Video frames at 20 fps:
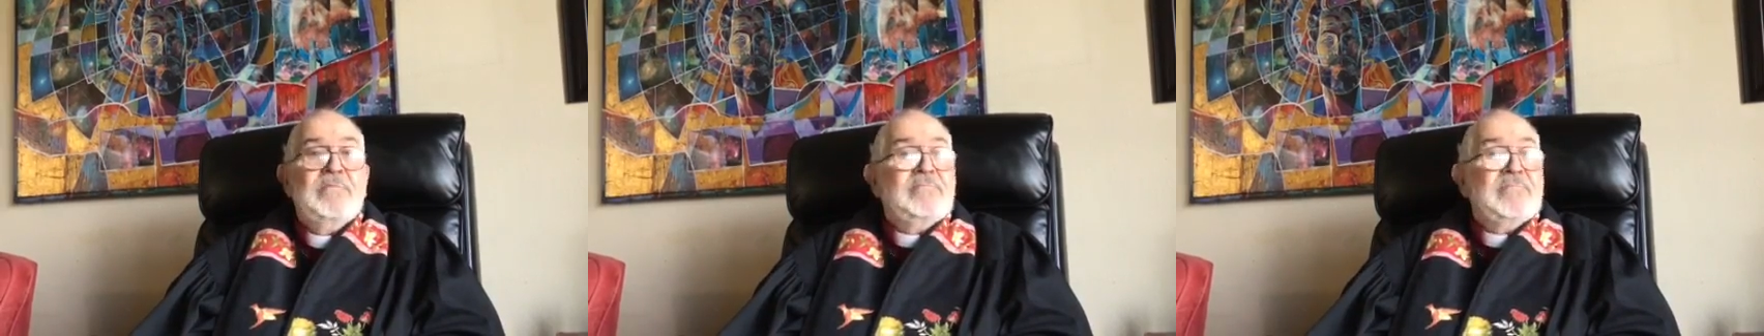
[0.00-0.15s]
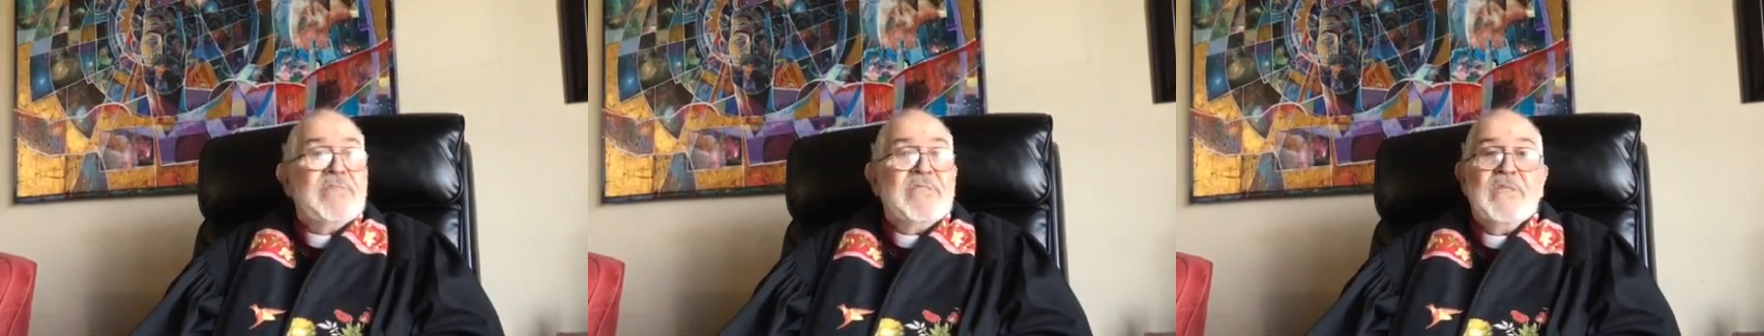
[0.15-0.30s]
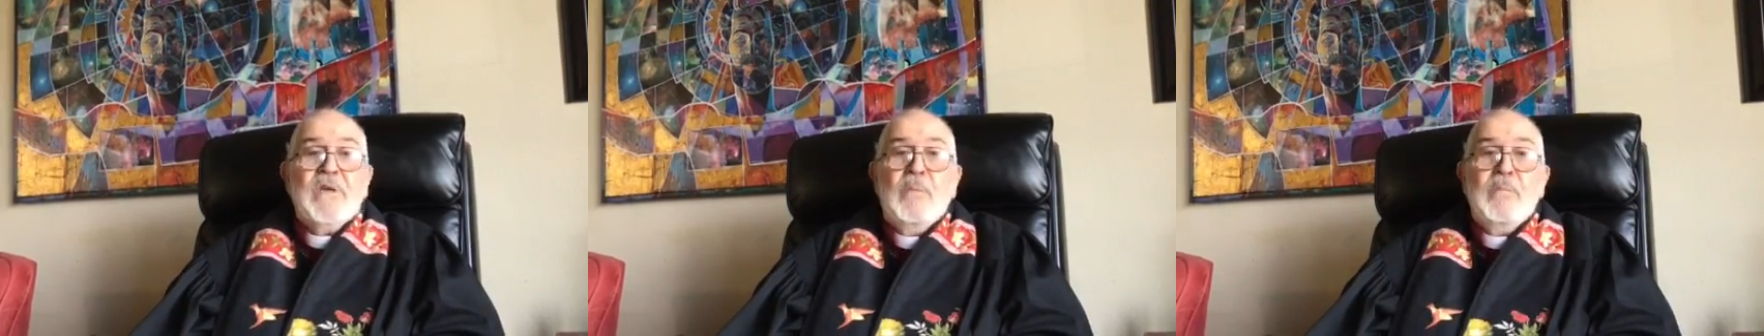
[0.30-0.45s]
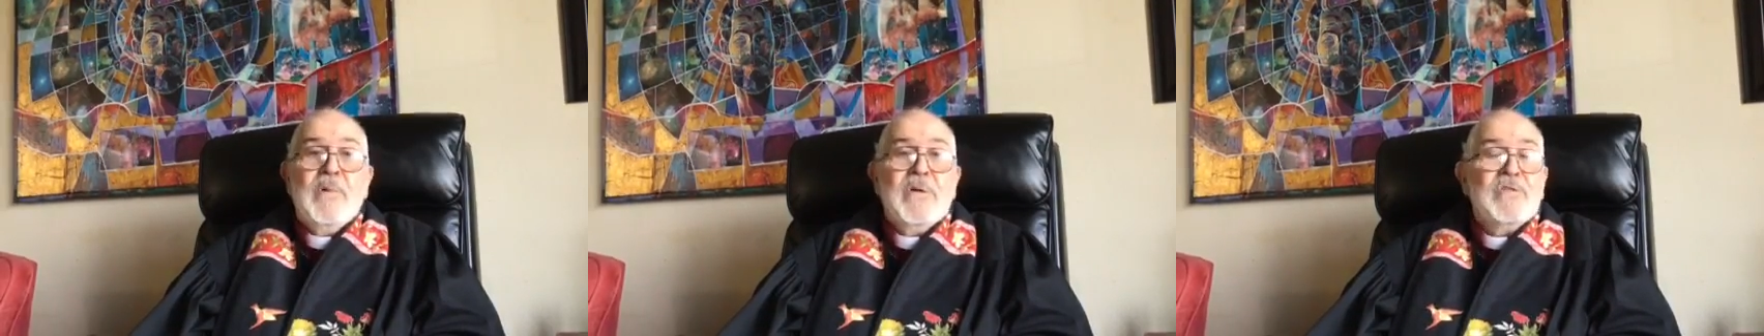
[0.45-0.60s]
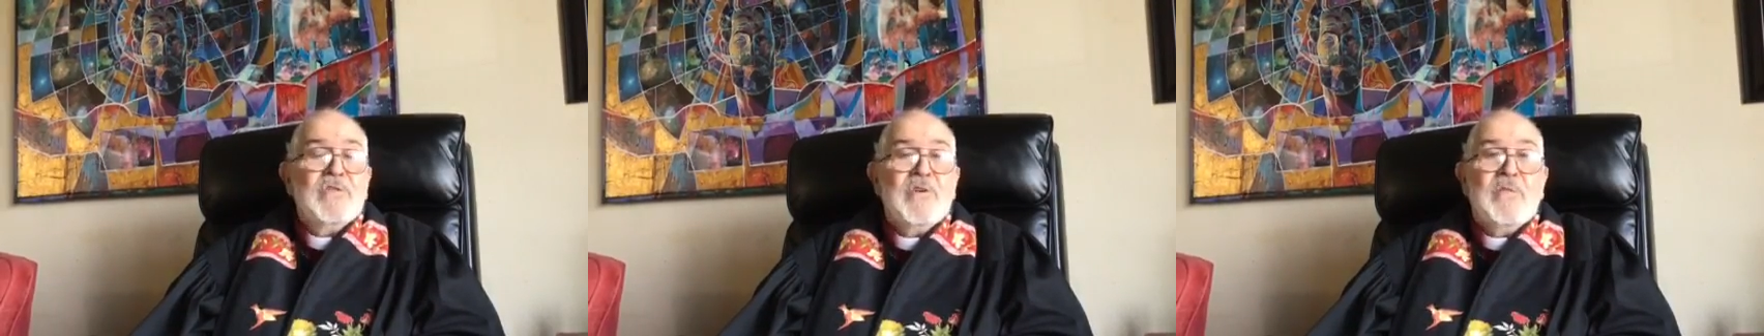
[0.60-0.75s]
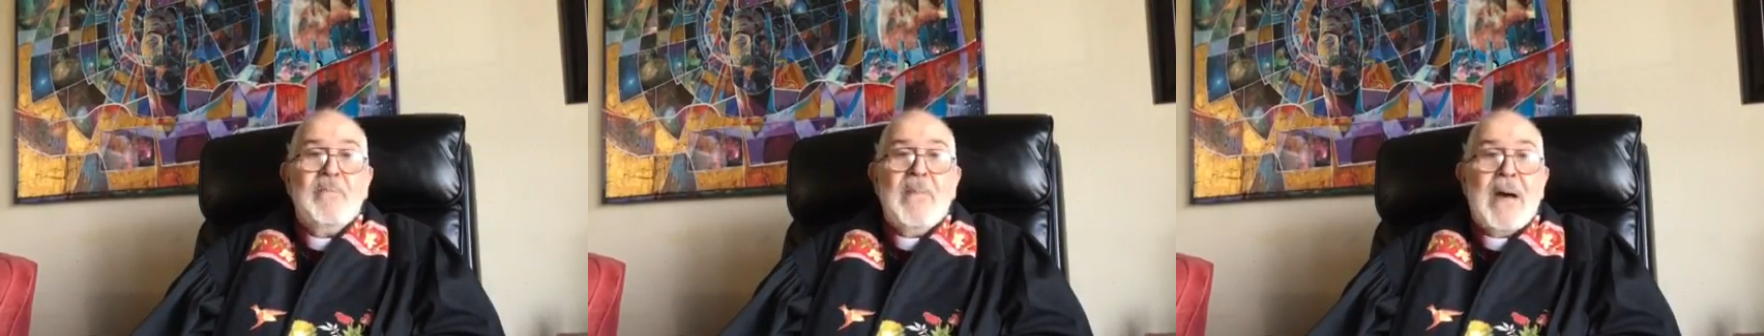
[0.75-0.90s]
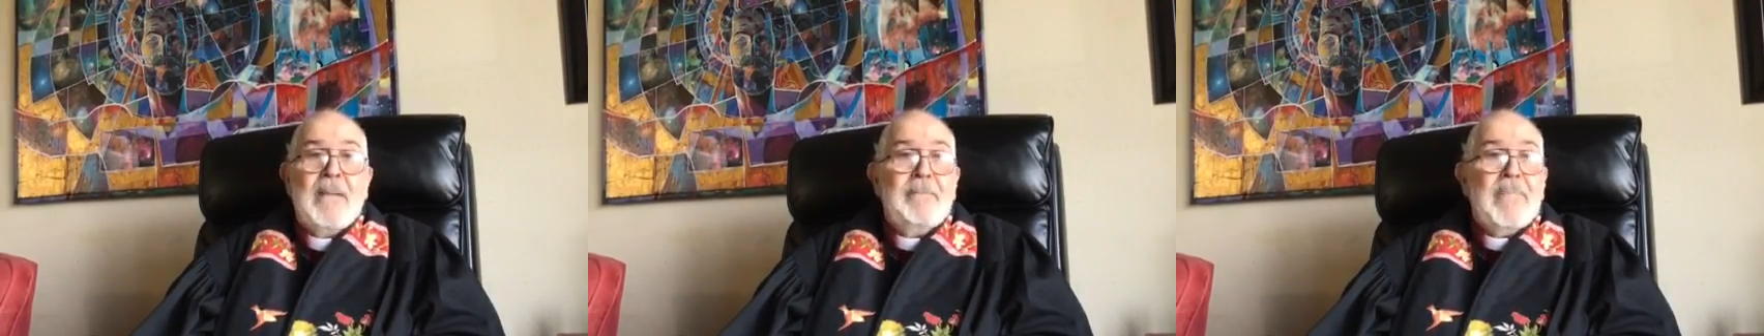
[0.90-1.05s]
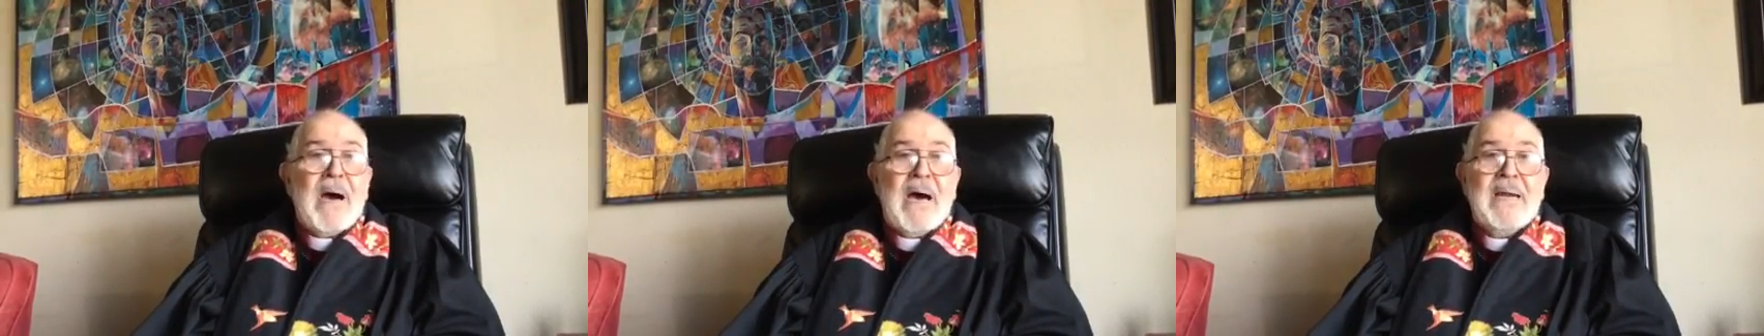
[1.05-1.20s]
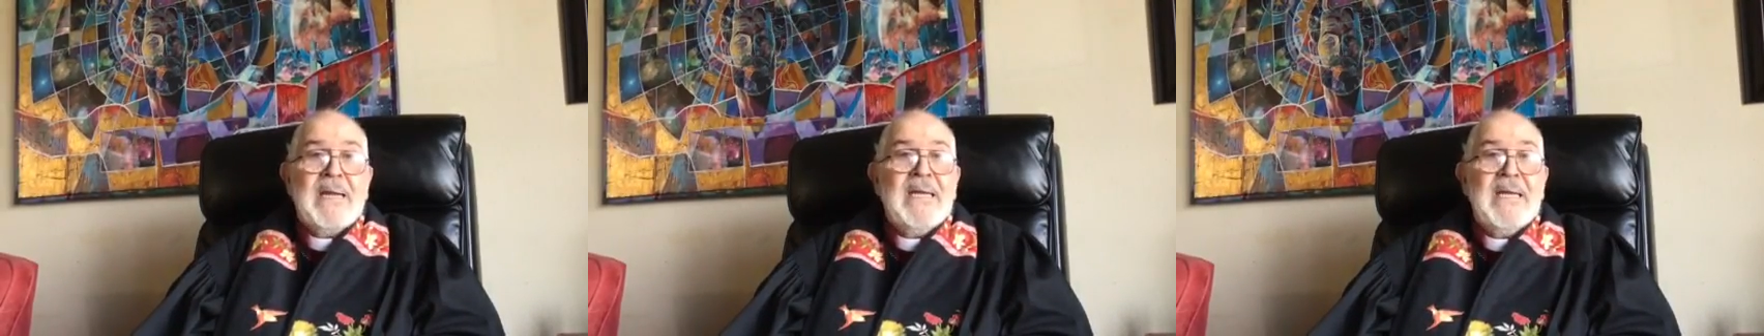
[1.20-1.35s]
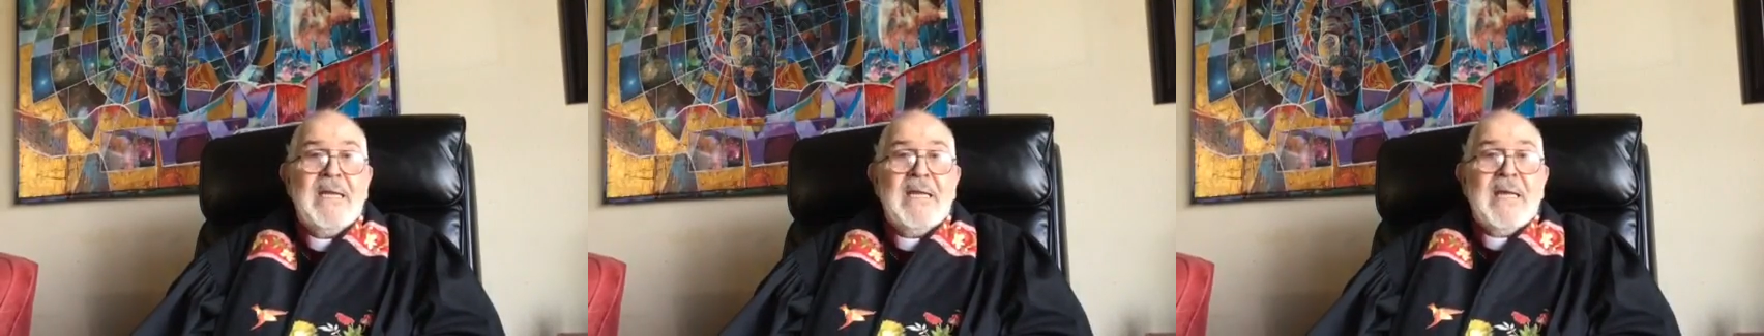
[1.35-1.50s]
so much of my
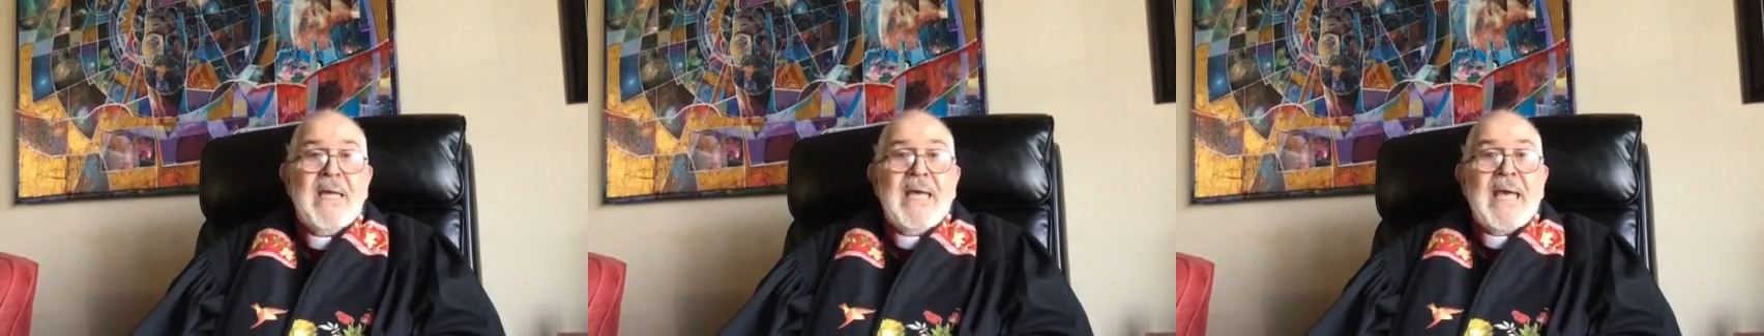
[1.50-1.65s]
body,